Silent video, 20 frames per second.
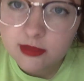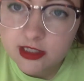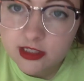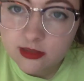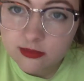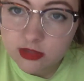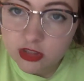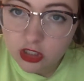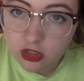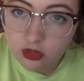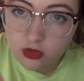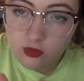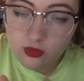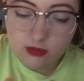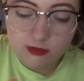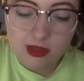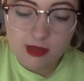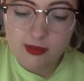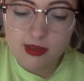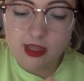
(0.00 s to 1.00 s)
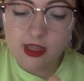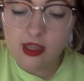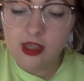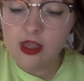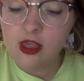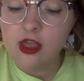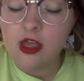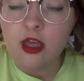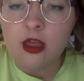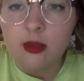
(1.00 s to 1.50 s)
make some dough and maybe
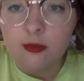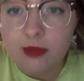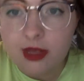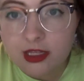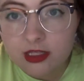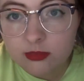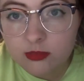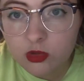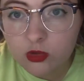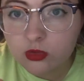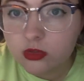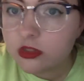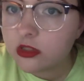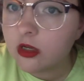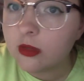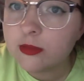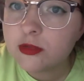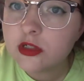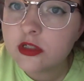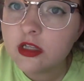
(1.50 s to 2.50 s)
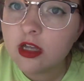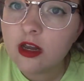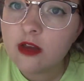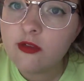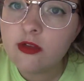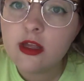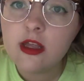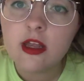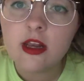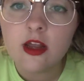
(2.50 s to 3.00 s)
make some cool sculptures out of
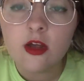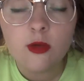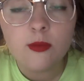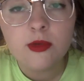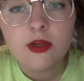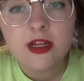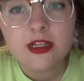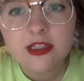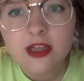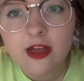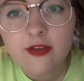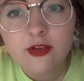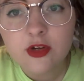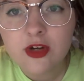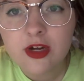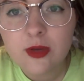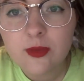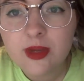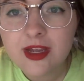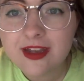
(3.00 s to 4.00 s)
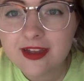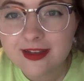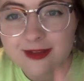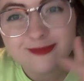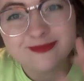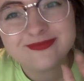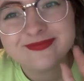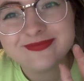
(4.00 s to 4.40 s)
it, and I hope you guys have a great week.